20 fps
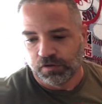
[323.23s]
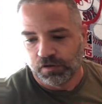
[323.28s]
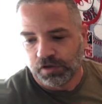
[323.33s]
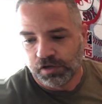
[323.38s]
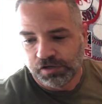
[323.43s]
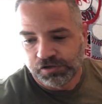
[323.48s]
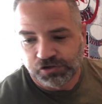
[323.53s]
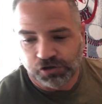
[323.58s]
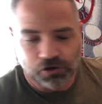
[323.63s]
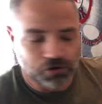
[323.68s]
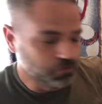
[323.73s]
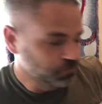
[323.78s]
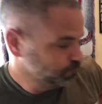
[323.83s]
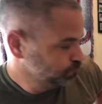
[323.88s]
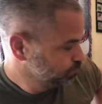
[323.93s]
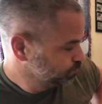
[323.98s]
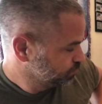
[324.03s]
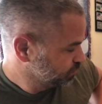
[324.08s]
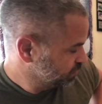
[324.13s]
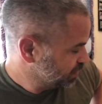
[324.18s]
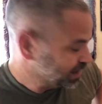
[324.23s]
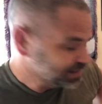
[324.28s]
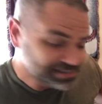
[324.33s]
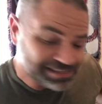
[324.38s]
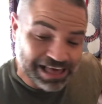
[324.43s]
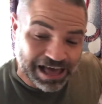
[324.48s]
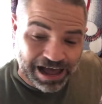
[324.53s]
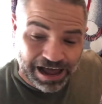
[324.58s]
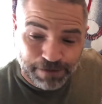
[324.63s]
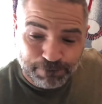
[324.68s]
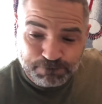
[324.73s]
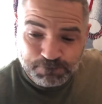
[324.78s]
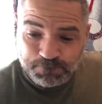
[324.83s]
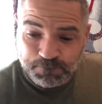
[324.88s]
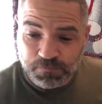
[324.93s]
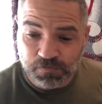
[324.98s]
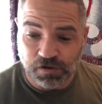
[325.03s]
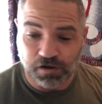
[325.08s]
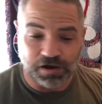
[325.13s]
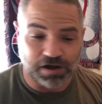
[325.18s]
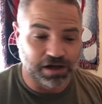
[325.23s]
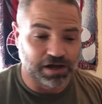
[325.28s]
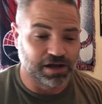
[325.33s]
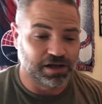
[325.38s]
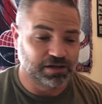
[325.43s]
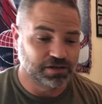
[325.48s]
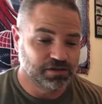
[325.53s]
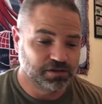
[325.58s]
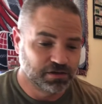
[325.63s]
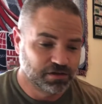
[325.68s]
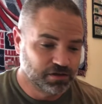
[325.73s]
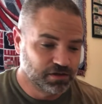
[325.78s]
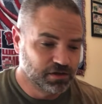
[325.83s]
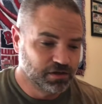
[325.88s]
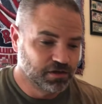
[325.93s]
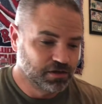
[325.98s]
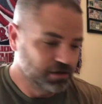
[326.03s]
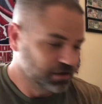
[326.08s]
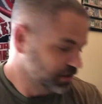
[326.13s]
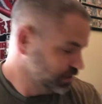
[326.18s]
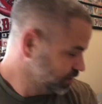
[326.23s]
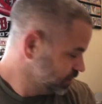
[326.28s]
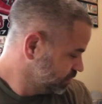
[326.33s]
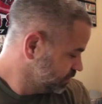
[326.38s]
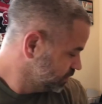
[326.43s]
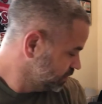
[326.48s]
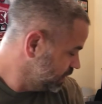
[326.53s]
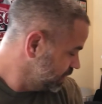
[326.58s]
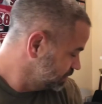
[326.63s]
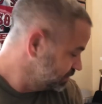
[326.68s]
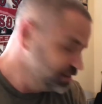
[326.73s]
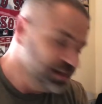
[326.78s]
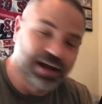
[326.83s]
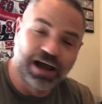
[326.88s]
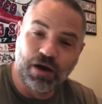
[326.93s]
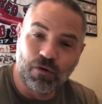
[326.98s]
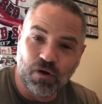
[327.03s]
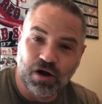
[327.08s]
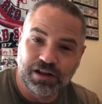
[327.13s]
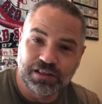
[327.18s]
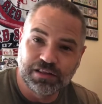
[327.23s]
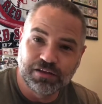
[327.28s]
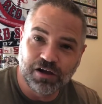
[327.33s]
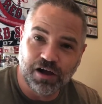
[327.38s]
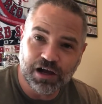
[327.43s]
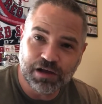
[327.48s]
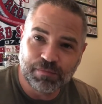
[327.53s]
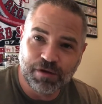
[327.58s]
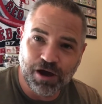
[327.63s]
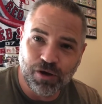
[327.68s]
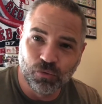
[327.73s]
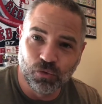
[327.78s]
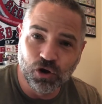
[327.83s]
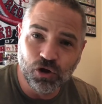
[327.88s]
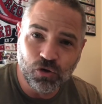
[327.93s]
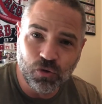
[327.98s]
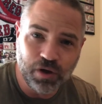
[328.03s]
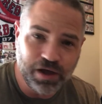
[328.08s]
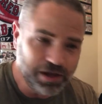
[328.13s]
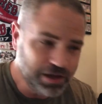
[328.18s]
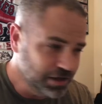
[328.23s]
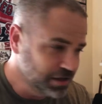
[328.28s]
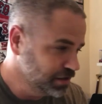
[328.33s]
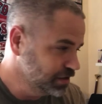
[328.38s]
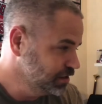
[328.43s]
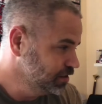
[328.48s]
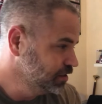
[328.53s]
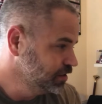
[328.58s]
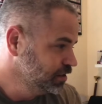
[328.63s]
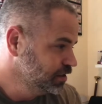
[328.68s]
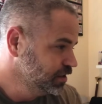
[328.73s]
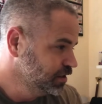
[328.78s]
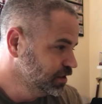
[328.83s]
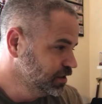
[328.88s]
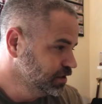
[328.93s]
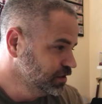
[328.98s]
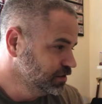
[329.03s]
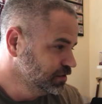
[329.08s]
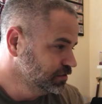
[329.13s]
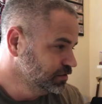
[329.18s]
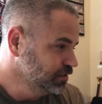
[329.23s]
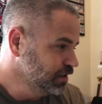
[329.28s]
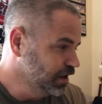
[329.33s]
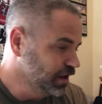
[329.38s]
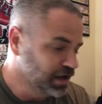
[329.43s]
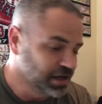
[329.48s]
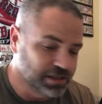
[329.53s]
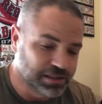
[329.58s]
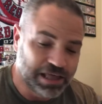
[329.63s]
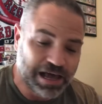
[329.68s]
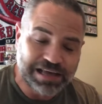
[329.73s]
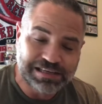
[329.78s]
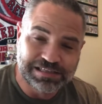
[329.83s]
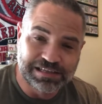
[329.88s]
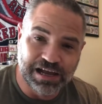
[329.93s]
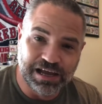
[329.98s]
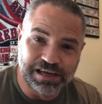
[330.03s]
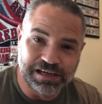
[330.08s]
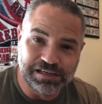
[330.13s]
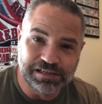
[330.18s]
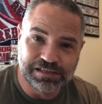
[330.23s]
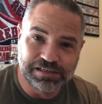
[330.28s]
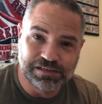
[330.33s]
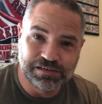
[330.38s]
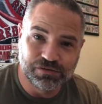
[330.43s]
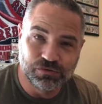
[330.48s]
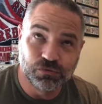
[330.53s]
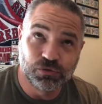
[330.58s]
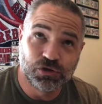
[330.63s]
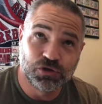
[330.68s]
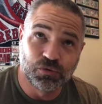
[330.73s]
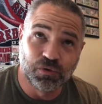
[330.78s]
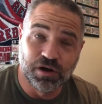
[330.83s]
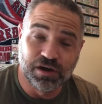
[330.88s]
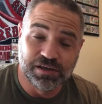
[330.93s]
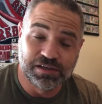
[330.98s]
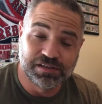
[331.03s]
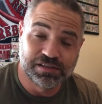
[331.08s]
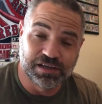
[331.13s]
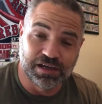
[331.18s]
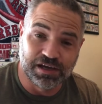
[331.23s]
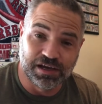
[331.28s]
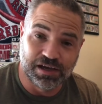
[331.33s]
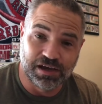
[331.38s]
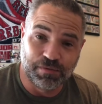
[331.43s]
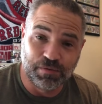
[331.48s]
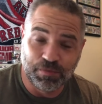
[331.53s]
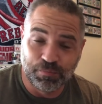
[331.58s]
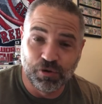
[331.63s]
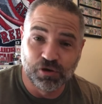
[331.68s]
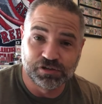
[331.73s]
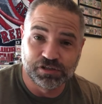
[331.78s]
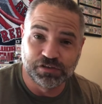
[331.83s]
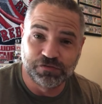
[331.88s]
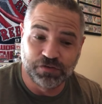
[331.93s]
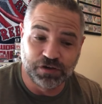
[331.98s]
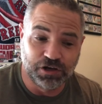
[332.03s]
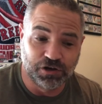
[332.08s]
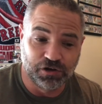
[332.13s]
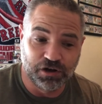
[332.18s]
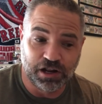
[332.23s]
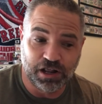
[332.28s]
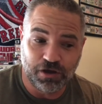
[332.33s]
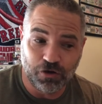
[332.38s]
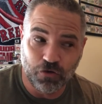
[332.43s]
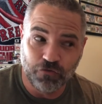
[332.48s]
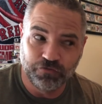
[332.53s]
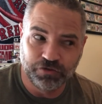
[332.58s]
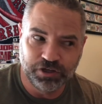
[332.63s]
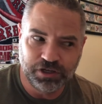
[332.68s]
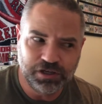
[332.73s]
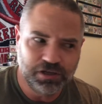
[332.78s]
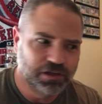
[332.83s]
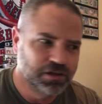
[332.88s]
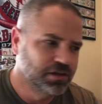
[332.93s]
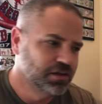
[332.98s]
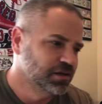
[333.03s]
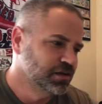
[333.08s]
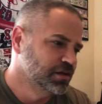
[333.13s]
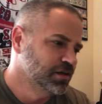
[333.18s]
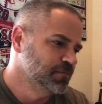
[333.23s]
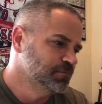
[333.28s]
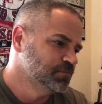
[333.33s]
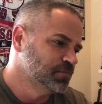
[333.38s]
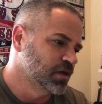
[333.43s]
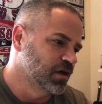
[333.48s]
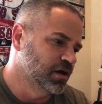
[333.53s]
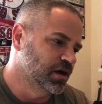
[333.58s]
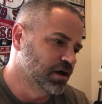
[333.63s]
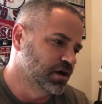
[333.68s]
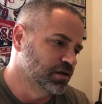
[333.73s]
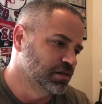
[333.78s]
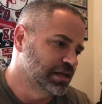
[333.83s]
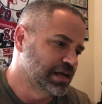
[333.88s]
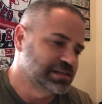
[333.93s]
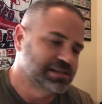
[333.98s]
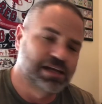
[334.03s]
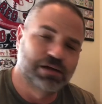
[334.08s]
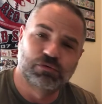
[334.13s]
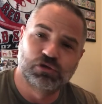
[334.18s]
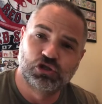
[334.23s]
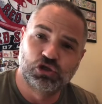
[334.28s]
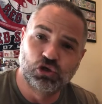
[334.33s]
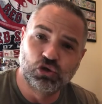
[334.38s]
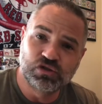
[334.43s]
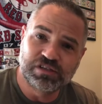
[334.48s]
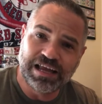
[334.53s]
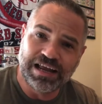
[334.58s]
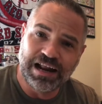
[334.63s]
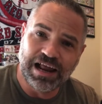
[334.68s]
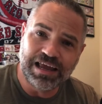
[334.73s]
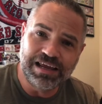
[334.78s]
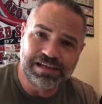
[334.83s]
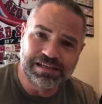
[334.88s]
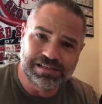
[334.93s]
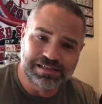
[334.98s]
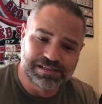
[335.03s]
So that's that. Uh, next thing I wanted to talk about real quick, uh, last night, which was, uh, I'm gonna post this video today, hopefully. Uh, last night was Tuesday night.